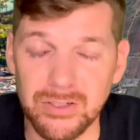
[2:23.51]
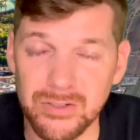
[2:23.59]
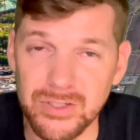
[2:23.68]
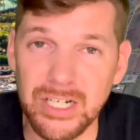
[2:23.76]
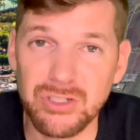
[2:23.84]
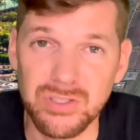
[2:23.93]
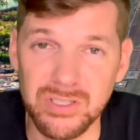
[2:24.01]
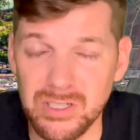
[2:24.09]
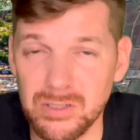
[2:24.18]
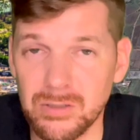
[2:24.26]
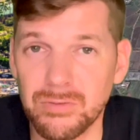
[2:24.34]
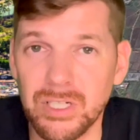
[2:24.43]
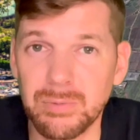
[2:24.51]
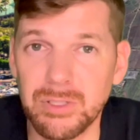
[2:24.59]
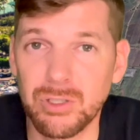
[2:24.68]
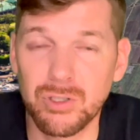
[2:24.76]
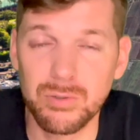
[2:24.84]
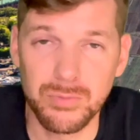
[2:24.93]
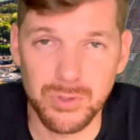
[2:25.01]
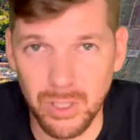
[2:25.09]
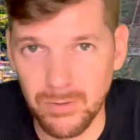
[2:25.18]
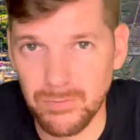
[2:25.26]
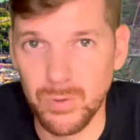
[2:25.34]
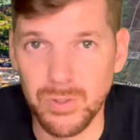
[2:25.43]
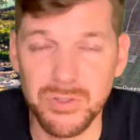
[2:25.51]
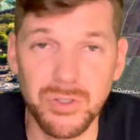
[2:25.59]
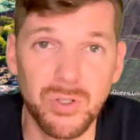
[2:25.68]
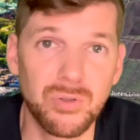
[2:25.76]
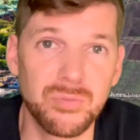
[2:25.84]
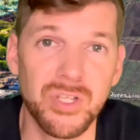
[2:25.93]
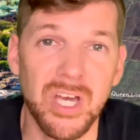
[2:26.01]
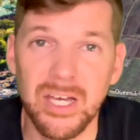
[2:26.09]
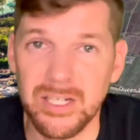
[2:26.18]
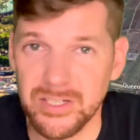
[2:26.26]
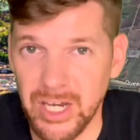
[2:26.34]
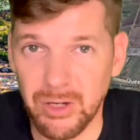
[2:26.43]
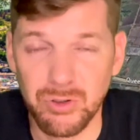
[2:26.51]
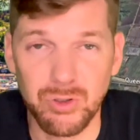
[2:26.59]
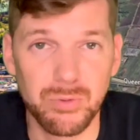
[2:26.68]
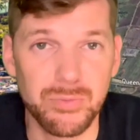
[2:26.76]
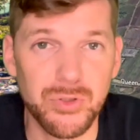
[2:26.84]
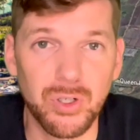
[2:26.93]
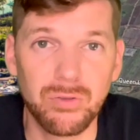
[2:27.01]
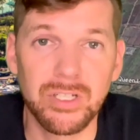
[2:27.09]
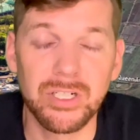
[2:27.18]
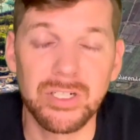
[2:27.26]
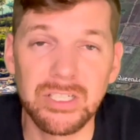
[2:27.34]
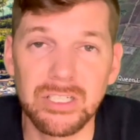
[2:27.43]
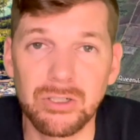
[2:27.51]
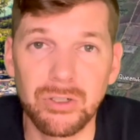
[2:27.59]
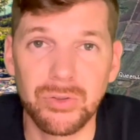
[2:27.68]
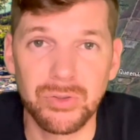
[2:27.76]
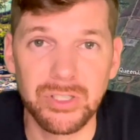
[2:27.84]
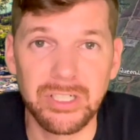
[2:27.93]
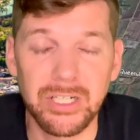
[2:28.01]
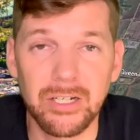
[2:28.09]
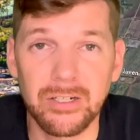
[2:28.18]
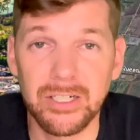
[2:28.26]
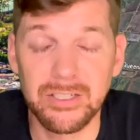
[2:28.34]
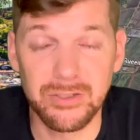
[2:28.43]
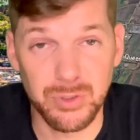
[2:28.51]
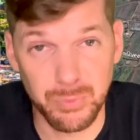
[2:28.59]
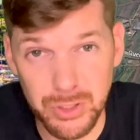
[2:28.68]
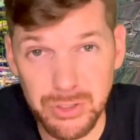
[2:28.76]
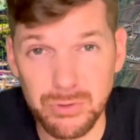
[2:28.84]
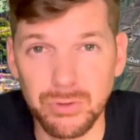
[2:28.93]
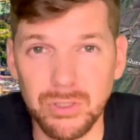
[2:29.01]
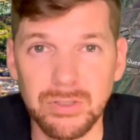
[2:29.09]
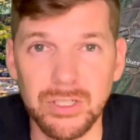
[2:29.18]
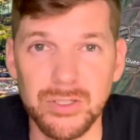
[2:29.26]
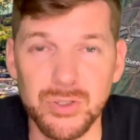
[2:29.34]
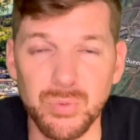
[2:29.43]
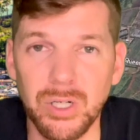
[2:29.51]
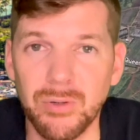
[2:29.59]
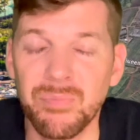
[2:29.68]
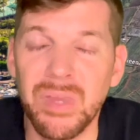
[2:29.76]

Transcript: There's actually single family homes, golf course homes, townhomes over there in the Ko'olina area. There's a preschool over there as well.